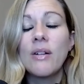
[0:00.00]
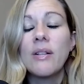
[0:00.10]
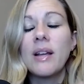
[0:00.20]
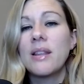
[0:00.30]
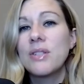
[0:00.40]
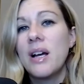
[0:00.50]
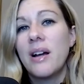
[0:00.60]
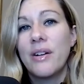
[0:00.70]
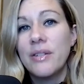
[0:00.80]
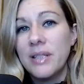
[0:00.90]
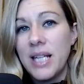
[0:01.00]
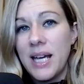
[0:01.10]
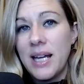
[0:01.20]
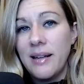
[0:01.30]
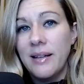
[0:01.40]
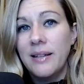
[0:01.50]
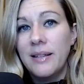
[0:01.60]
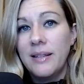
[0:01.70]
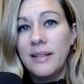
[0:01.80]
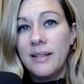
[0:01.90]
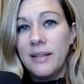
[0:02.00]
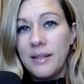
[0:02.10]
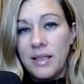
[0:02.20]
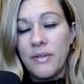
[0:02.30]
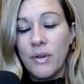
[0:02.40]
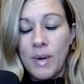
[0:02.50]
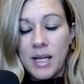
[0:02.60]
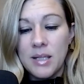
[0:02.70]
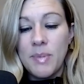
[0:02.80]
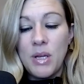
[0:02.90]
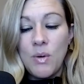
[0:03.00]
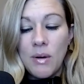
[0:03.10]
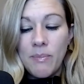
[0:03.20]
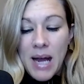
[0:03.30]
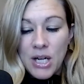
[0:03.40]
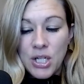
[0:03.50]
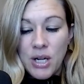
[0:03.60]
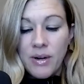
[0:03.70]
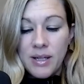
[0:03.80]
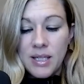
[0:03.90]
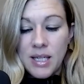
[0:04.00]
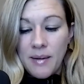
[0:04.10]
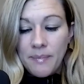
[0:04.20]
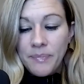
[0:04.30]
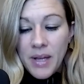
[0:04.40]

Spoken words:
Like there's 110 different ways, but you can batch it out and it's done.